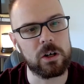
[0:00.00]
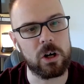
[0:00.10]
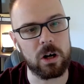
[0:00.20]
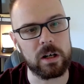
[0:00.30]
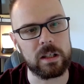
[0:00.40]

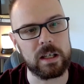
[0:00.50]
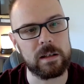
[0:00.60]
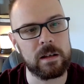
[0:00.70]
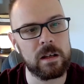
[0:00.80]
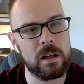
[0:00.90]

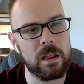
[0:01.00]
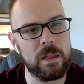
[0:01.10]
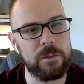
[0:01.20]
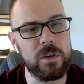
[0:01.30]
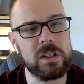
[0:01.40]
currently.
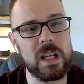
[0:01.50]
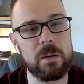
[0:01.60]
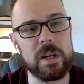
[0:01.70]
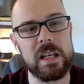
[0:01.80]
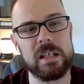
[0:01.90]
The first thing
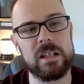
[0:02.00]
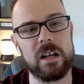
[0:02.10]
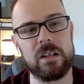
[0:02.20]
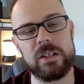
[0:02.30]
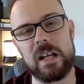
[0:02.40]
we need to
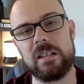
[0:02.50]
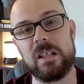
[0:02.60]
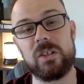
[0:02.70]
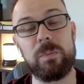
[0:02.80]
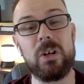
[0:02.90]
understand is
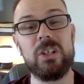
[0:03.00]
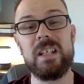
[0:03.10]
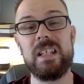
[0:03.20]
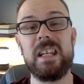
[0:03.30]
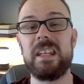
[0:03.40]
that
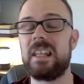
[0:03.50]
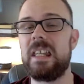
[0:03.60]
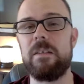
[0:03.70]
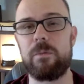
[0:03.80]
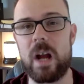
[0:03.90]
Spurgeon didn't
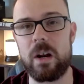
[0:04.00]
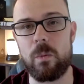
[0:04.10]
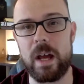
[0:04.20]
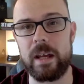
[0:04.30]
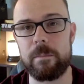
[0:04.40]
leave right
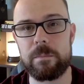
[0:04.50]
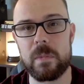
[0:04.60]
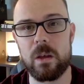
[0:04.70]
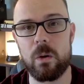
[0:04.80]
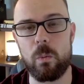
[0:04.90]
away.
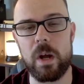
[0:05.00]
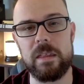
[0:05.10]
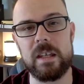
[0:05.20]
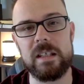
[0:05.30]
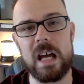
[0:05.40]

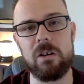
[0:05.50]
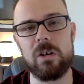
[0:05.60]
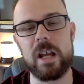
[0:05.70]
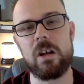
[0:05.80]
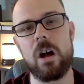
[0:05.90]
When the
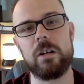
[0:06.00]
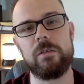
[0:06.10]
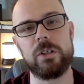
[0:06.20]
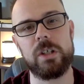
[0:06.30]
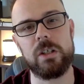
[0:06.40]
downgrade
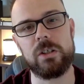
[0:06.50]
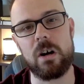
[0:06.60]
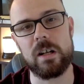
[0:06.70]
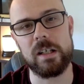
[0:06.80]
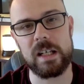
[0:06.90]
controversy
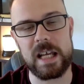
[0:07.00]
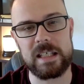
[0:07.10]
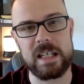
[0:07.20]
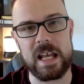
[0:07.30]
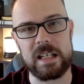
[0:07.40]
started in
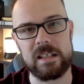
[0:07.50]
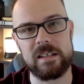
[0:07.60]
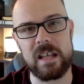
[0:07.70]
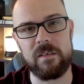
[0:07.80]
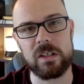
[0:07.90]

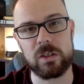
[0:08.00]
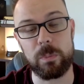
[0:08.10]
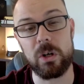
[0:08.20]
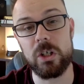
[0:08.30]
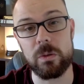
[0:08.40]
1887,
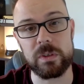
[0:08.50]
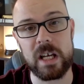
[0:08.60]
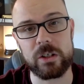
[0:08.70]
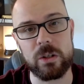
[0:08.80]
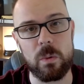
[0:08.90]
Spurgeon was
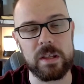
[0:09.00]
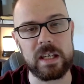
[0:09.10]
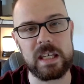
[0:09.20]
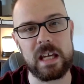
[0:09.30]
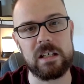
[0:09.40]
actually the one
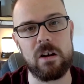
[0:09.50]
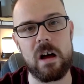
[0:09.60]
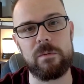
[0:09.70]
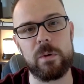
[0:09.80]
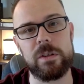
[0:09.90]
that kicked it
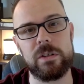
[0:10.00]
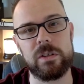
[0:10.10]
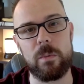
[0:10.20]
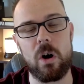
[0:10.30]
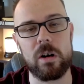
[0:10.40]
off with
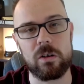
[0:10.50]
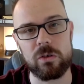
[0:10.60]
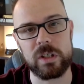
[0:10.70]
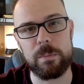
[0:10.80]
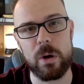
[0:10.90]
some
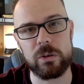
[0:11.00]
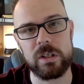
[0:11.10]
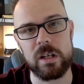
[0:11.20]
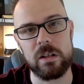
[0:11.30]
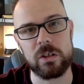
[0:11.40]
articles he
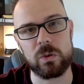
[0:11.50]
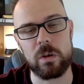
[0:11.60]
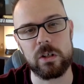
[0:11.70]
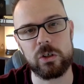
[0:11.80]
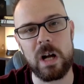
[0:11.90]
posted in the
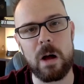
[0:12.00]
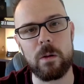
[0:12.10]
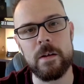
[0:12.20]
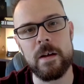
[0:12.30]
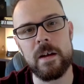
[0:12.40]
Sword and the
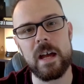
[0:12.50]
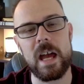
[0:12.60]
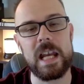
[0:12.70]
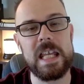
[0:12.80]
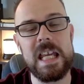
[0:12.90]
Trowel.
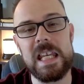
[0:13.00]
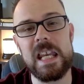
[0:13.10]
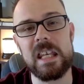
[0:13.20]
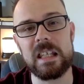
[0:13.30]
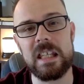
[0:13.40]
And he
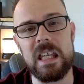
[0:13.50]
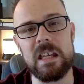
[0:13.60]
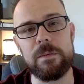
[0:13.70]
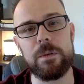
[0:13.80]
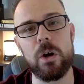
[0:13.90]
didn't
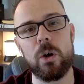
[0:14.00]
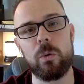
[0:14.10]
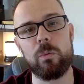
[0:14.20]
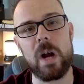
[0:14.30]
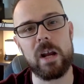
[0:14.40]
leave
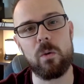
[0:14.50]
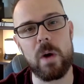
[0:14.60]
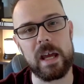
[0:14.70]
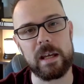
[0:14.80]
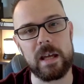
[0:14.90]
right
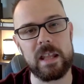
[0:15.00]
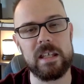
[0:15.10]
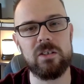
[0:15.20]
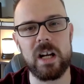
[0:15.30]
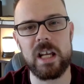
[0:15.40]
away. And
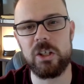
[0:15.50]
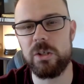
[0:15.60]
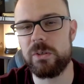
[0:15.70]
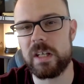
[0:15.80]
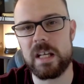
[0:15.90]
these are
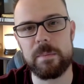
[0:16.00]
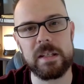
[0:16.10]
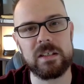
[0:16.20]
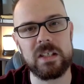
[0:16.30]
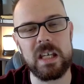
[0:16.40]
issues that he'd
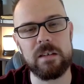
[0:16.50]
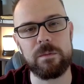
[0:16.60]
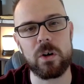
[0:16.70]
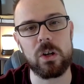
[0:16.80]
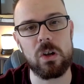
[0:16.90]
been seeing
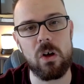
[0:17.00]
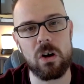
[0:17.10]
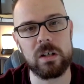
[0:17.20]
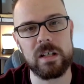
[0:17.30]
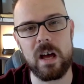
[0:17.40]
for a
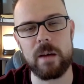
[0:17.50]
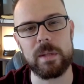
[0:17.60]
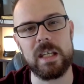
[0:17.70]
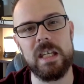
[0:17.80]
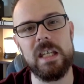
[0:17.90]
long time.
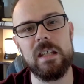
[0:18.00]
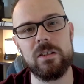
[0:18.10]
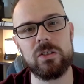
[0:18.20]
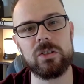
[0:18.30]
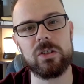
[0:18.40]
And he
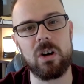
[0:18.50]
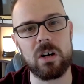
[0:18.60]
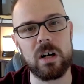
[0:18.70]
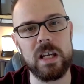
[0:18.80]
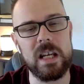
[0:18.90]
didn't
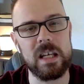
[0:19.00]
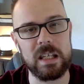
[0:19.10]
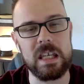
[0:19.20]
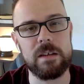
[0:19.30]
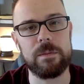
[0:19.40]

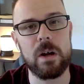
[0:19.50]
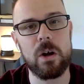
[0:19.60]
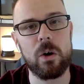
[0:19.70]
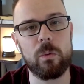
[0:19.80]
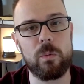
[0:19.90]
leave
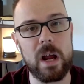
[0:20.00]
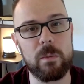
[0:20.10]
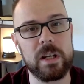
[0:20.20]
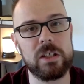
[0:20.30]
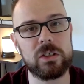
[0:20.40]
right
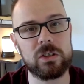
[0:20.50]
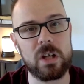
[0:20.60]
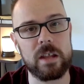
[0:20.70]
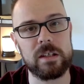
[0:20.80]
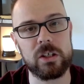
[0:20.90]
when he
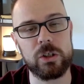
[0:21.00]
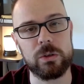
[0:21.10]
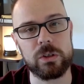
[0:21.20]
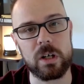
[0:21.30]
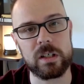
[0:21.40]
saw these
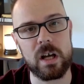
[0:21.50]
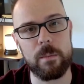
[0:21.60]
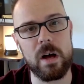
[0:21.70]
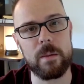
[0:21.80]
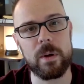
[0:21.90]
issues start to
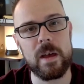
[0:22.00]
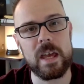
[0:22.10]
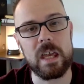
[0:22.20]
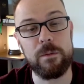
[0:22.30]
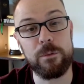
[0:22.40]
come up.
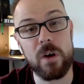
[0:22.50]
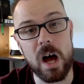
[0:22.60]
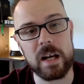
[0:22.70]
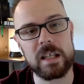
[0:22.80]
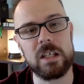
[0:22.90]
He
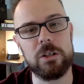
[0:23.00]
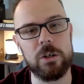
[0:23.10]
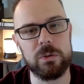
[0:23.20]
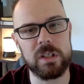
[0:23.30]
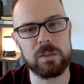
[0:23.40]
fought. He
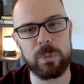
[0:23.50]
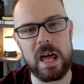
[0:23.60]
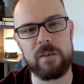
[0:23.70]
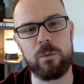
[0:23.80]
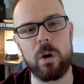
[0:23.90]
used his
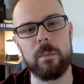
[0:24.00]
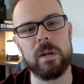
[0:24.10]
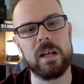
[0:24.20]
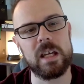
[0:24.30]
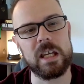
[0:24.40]
platform.
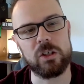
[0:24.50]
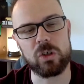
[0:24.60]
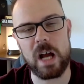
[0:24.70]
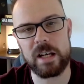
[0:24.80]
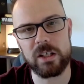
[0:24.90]
He
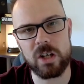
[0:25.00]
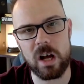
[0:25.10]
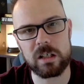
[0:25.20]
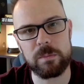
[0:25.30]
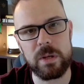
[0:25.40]
tried to
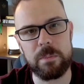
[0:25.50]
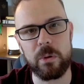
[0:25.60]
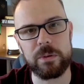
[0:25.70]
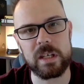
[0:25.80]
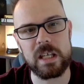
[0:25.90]
talk to
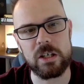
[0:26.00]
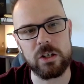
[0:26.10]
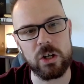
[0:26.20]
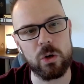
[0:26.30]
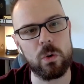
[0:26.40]
people that he
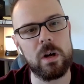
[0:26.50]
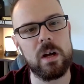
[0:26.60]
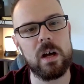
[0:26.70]
knew.